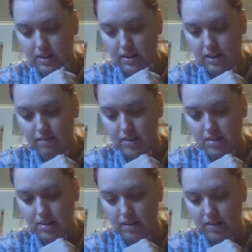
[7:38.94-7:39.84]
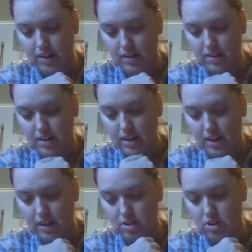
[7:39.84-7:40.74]
number seven is take
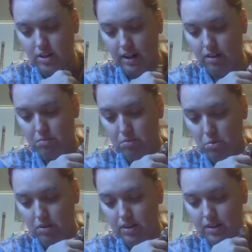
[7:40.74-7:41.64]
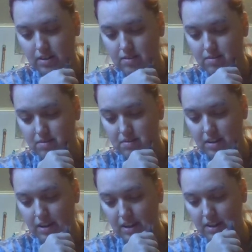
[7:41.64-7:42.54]
a shower more
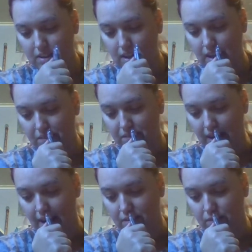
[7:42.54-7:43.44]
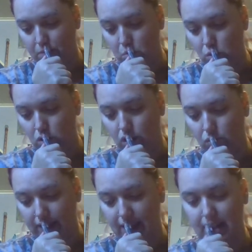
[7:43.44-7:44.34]
and take a bath more a
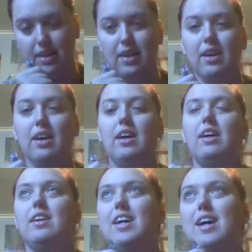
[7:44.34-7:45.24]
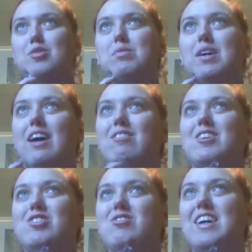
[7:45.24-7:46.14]
week. Yes, but I'm gonna
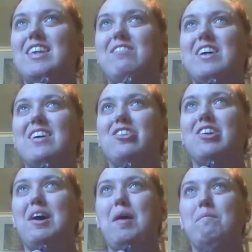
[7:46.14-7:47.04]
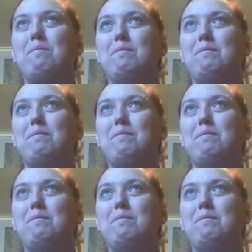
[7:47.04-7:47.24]
try that because um